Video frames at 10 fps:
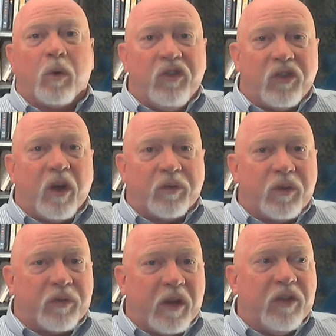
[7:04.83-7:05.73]

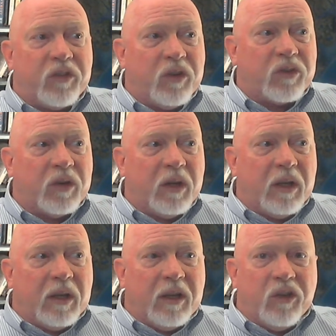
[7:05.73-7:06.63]
self-defense
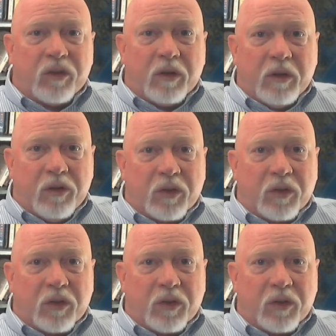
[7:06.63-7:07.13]
is